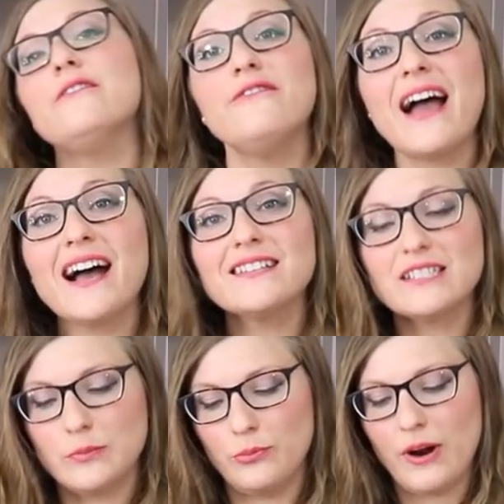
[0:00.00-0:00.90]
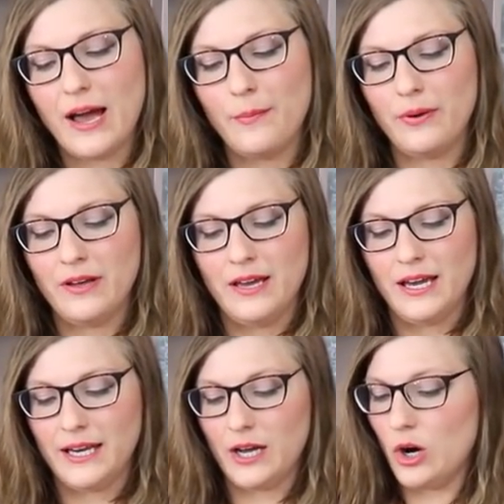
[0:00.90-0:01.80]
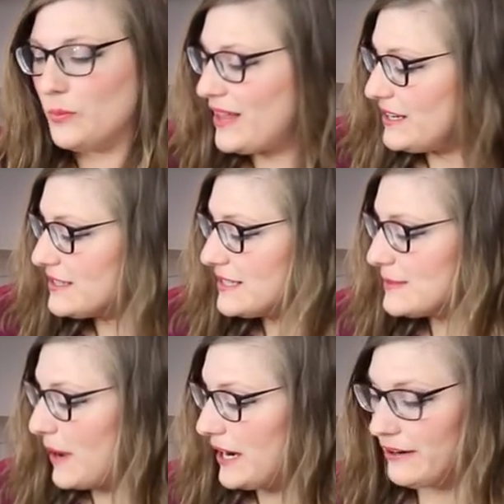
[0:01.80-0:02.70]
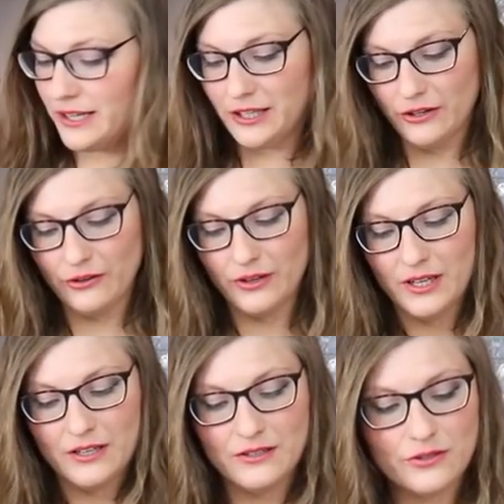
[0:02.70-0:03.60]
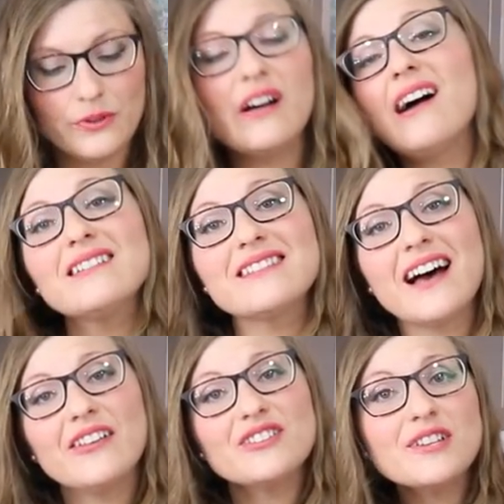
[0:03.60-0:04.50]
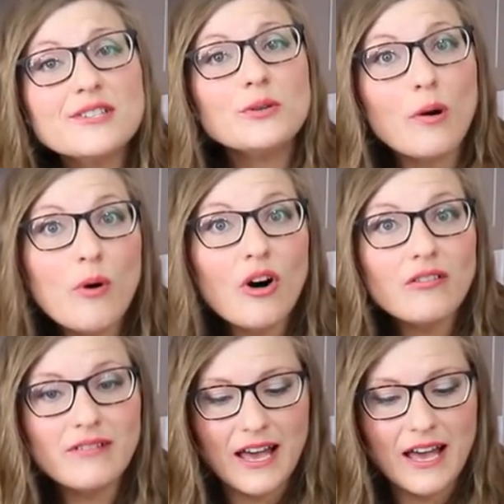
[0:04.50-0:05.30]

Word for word: fast prep, and I hope that it's inspiring you to realize that this is doable,